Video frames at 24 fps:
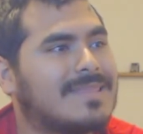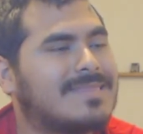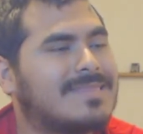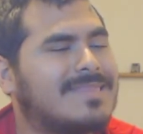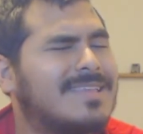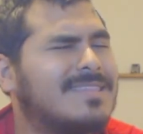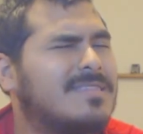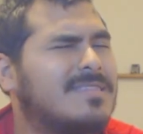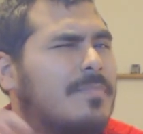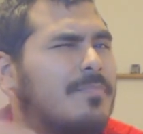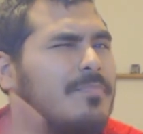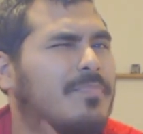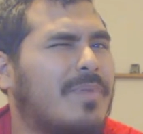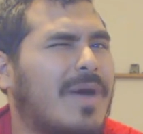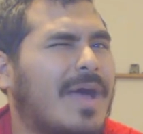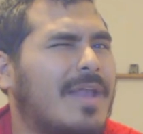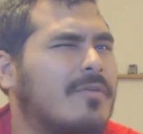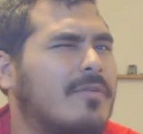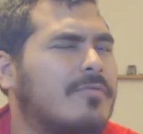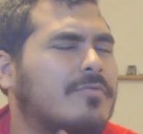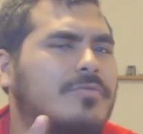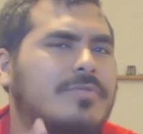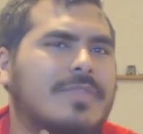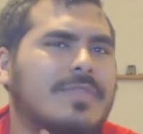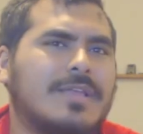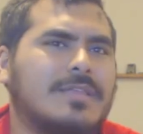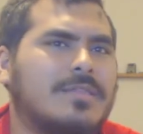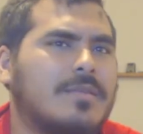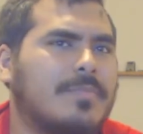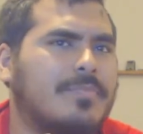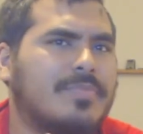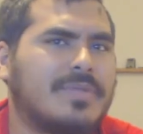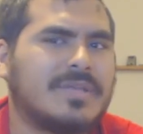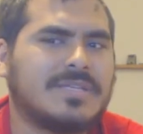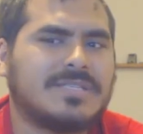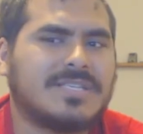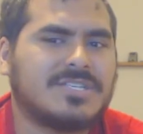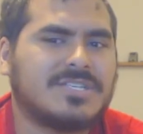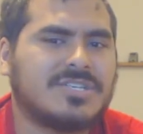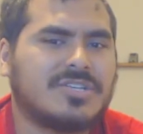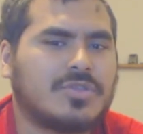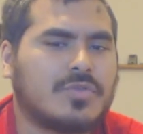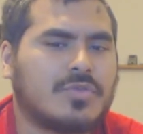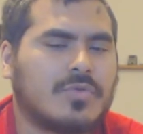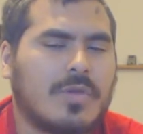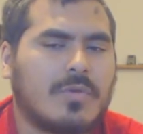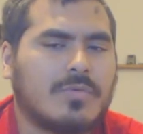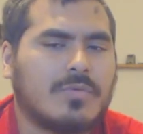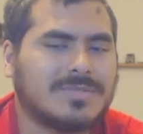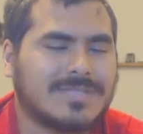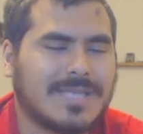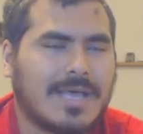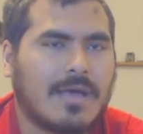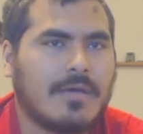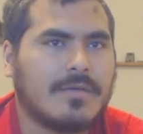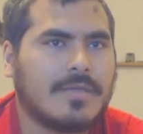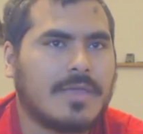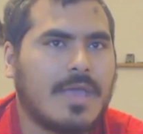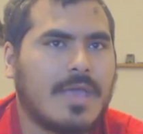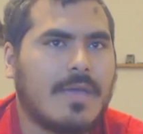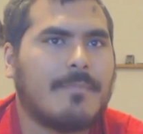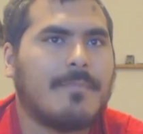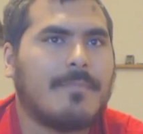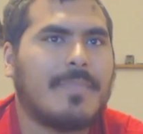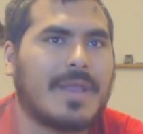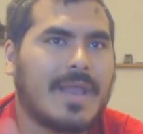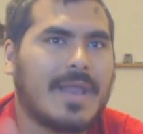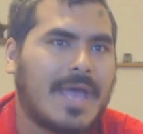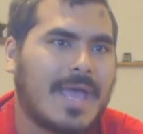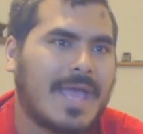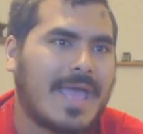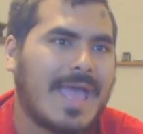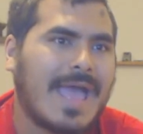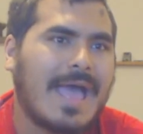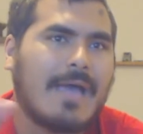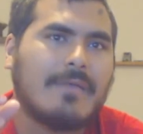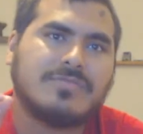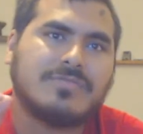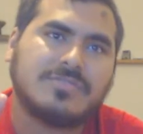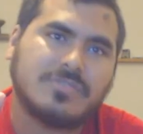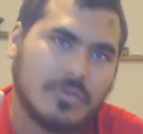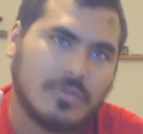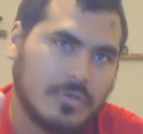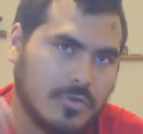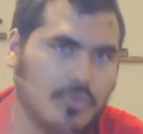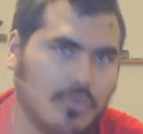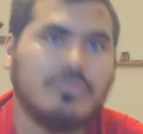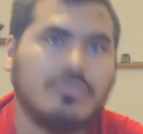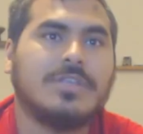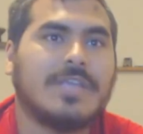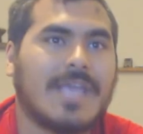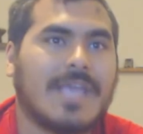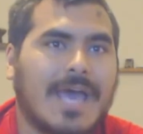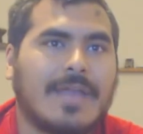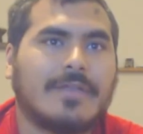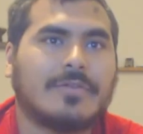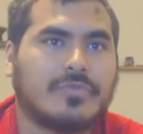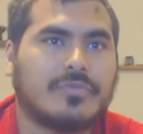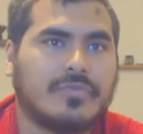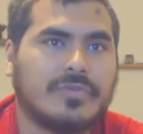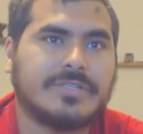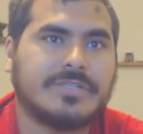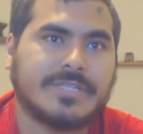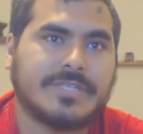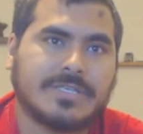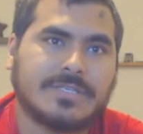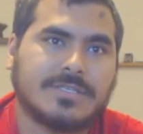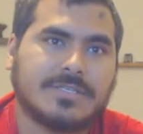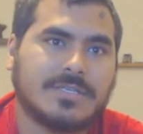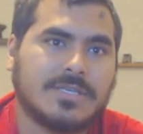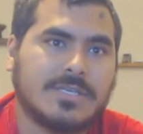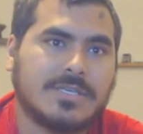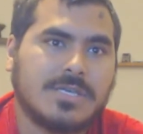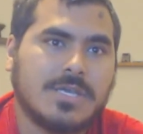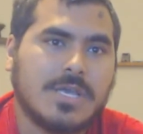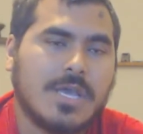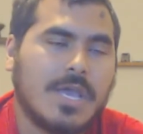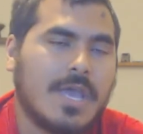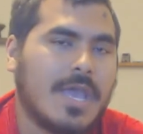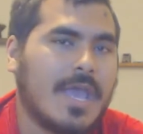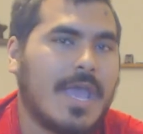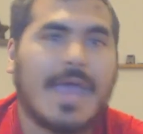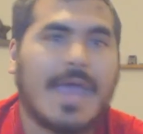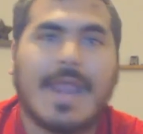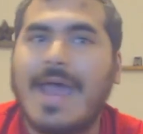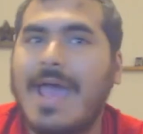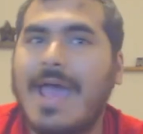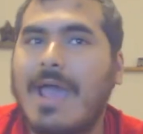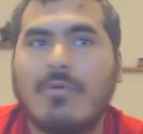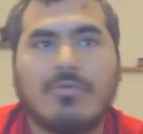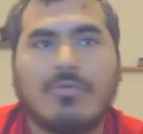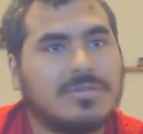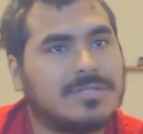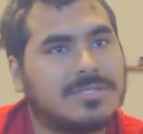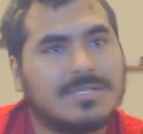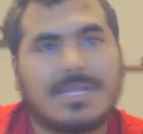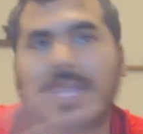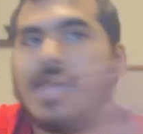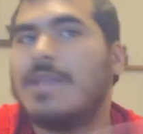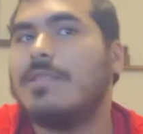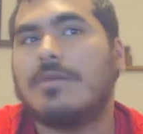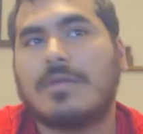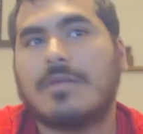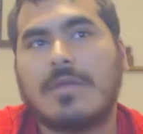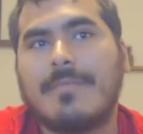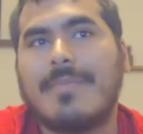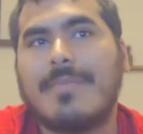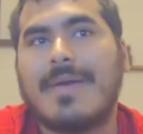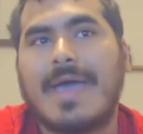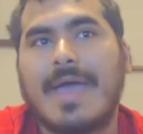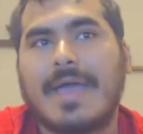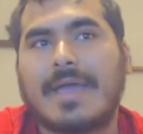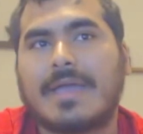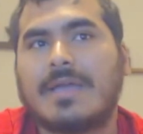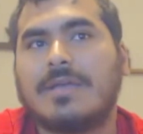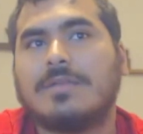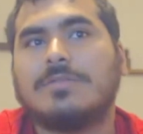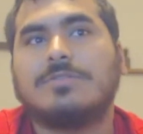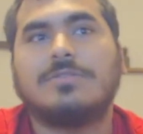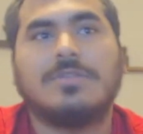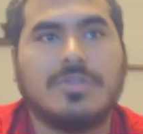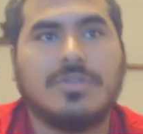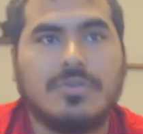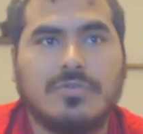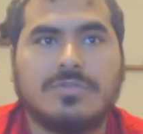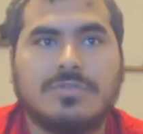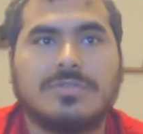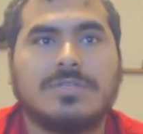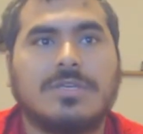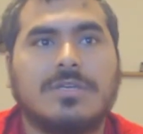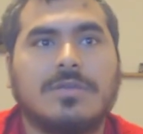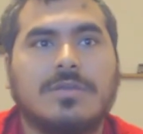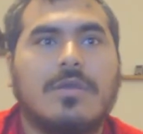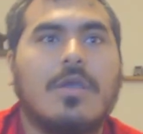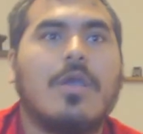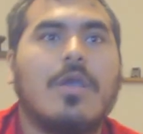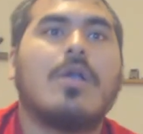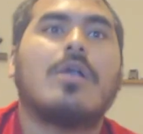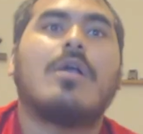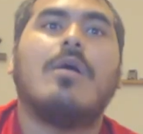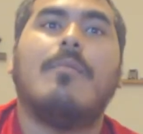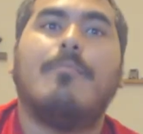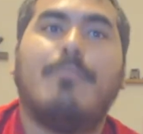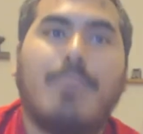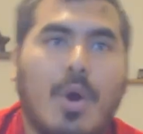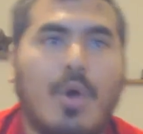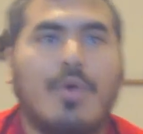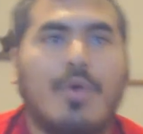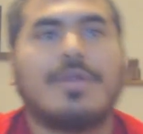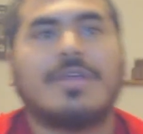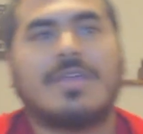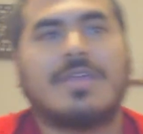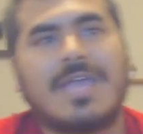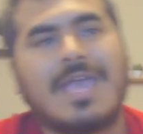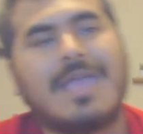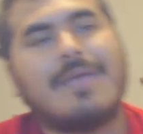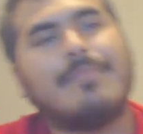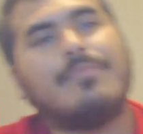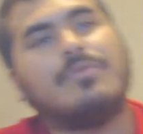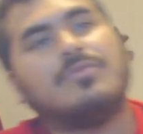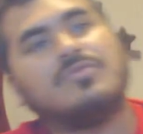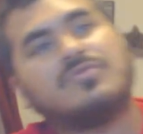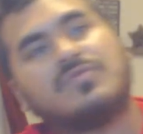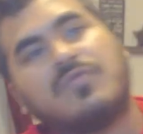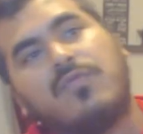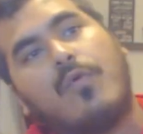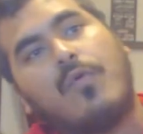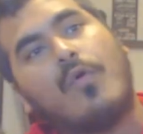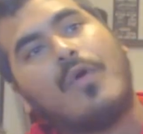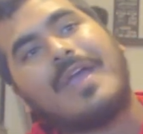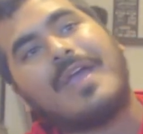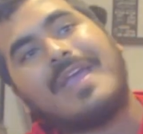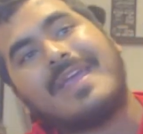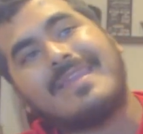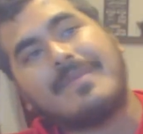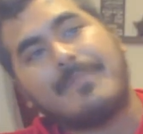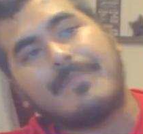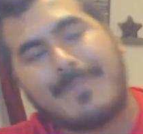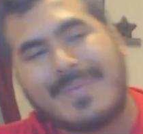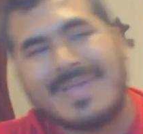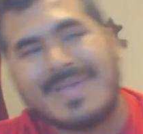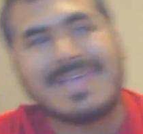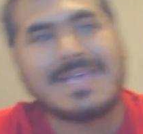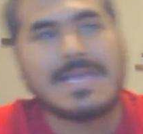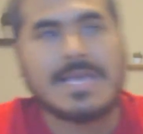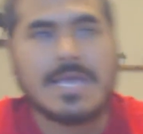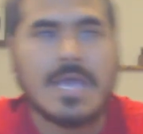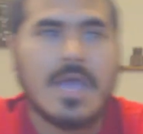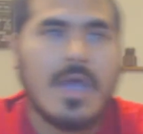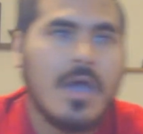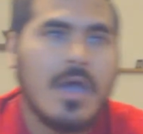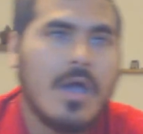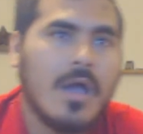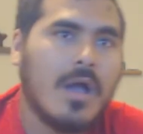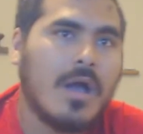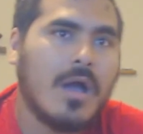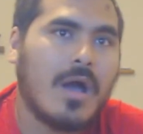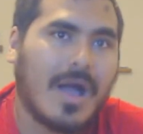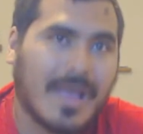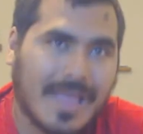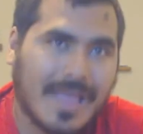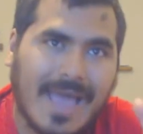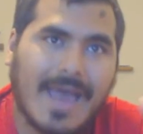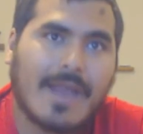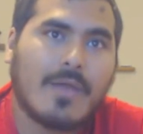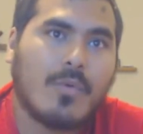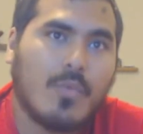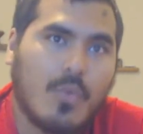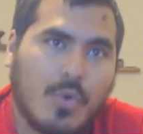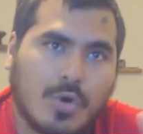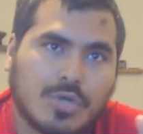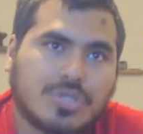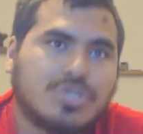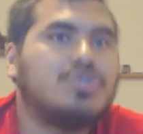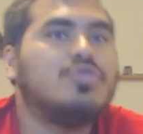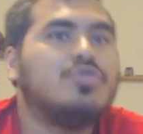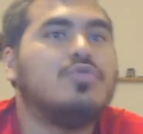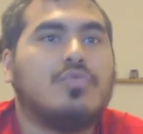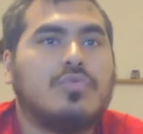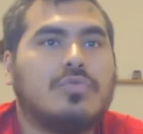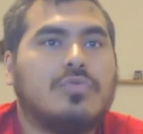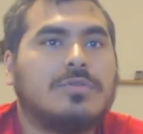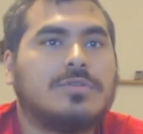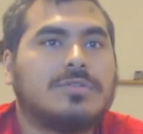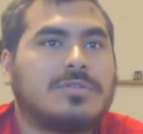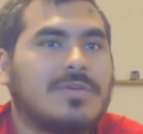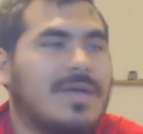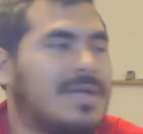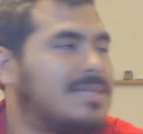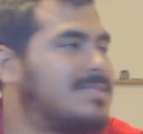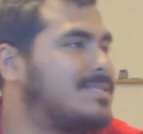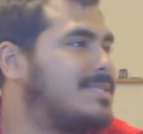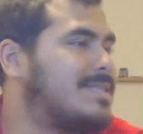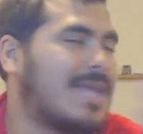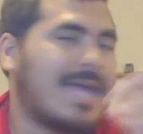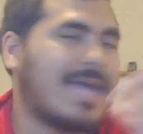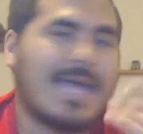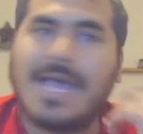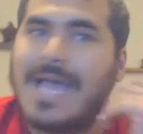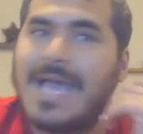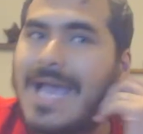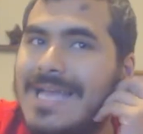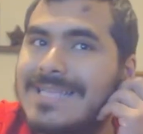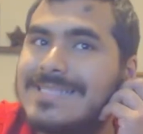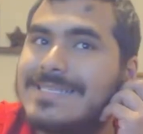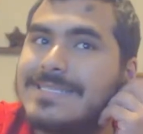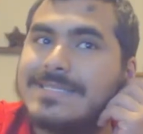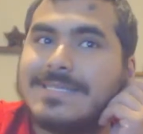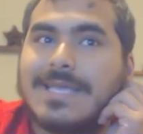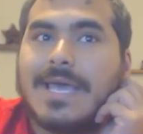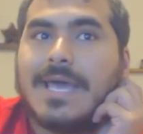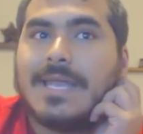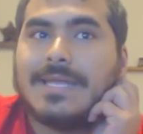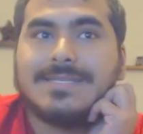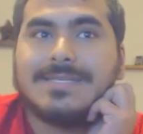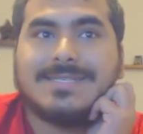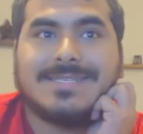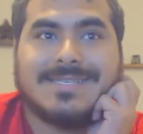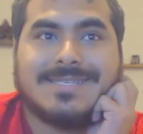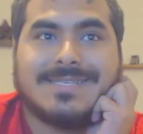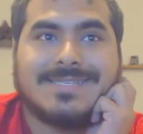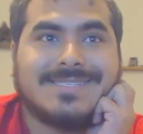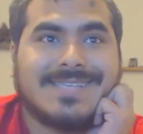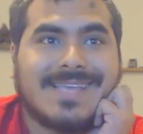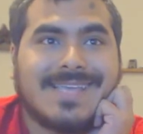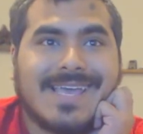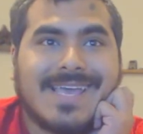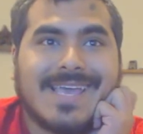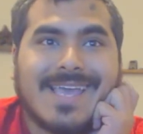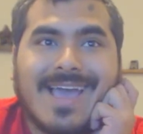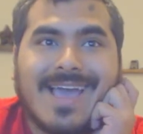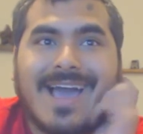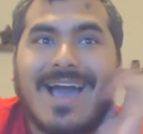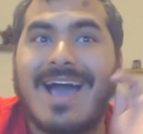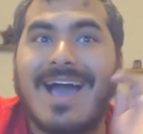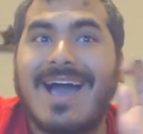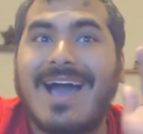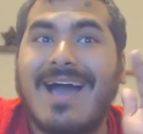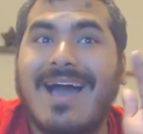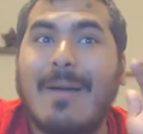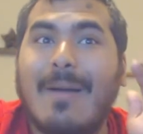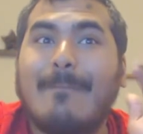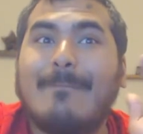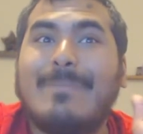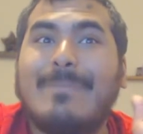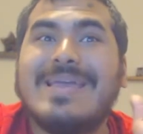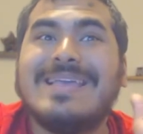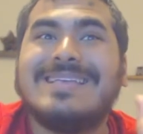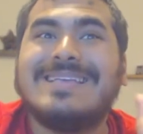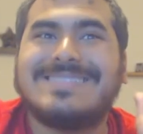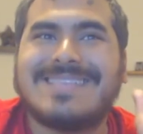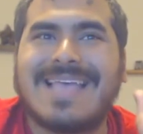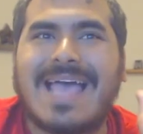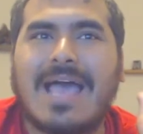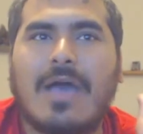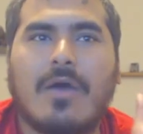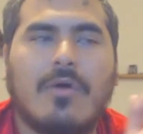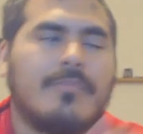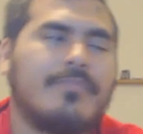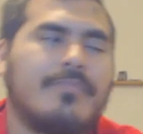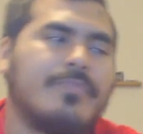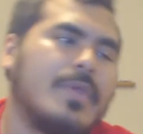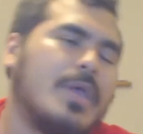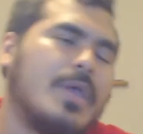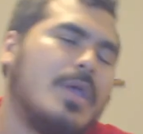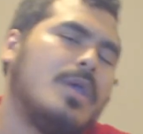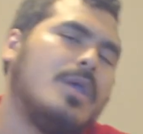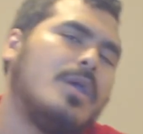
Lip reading: I don't think the PlayStation 3 was out yet, but I absolutely had a 360. And I was not looking back to using component cables 480p on God of War 2. So I decided to say, peace out.